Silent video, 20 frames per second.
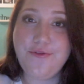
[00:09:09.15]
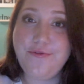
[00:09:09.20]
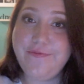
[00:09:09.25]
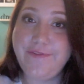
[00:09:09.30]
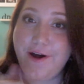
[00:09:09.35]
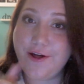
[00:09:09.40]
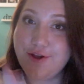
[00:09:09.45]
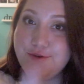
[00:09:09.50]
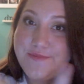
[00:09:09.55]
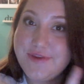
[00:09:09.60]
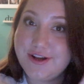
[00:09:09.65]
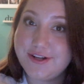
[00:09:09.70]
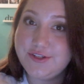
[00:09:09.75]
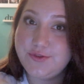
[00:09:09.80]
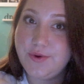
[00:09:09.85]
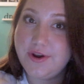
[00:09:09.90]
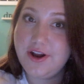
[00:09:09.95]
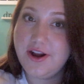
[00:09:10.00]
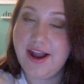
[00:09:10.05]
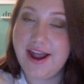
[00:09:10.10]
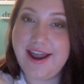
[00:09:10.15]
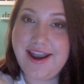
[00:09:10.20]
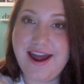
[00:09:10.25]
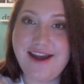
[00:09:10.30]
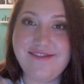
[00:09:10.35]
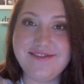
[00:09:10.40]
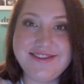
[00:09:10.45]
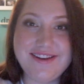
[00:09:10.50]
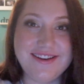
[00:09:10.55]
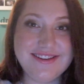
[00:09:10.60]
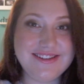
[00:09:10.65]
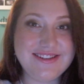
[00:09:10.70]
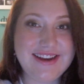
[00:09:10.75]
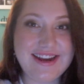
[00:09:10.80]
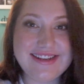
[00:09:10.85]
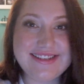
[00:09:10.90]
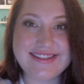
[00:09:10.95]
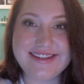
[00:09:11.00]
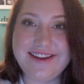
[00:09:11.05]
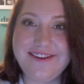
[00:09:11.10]
Follow me on Twitter, and I'll talk to you
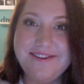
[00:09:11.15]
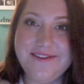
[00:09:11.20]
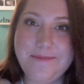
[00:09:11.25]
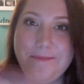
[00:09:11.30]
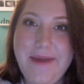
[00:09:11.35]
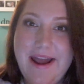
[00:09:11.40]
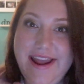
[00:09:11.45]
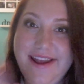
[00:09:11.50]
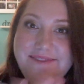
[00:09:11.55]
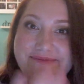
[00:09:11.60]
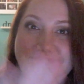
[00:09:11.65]
guys later. Bye.